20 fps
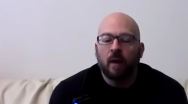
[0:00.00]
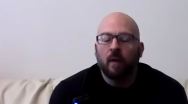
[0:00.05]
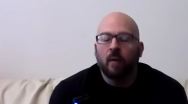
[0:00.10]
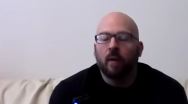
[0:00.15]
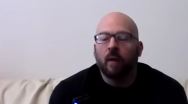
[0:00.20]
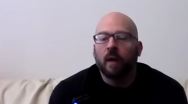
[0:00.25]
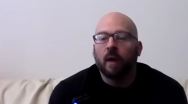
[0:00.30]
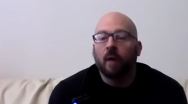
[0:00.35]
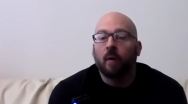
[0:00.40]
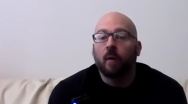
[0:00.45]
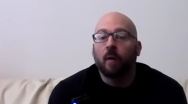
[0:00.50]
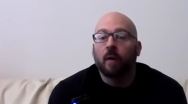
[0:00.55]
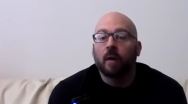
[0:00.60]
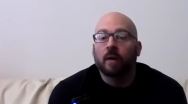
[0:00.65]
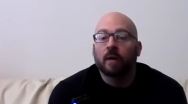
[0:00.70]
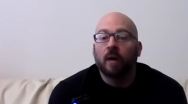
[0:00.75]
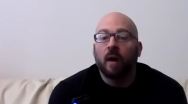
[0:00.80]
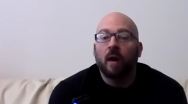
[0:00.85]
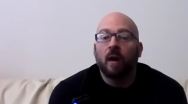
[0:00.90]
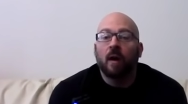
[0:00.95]

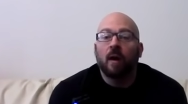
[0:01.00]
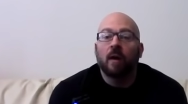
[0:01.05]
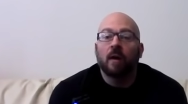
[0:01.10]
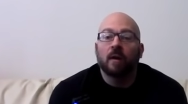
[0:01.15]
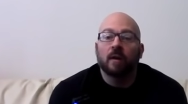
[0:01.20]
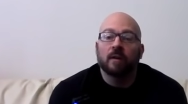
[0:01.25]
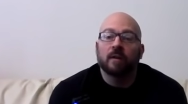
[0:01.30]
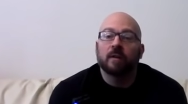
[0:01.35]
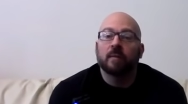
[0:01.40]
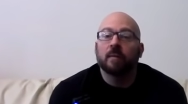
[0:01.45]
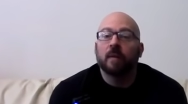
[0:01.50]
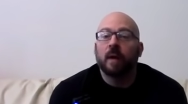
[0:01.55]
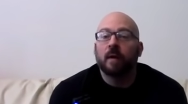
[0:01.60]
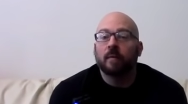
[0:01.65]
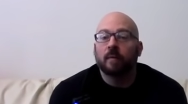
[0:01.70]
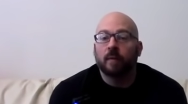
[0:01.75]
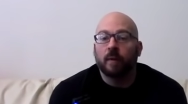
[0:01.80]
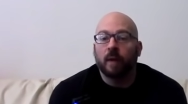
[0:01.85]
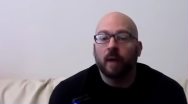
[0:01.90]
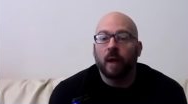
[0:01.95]
hard, and
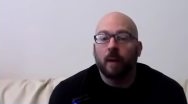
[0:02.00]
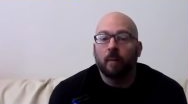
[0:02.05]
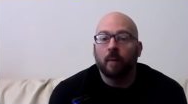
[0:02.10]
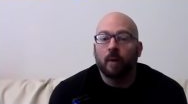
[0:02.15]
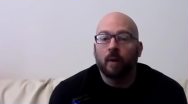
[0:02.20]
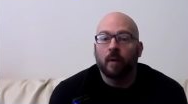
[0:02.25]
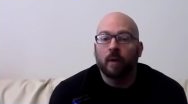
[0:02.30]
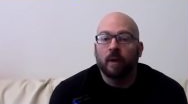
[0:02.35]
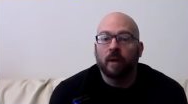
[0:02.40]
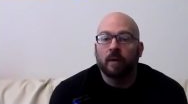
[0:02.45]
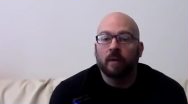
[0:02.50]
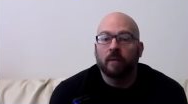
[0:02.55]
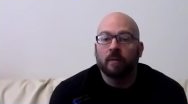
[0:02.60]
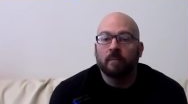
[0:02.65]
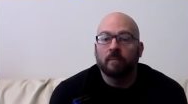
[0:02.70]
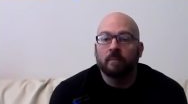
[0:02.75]
sometimes we got broken.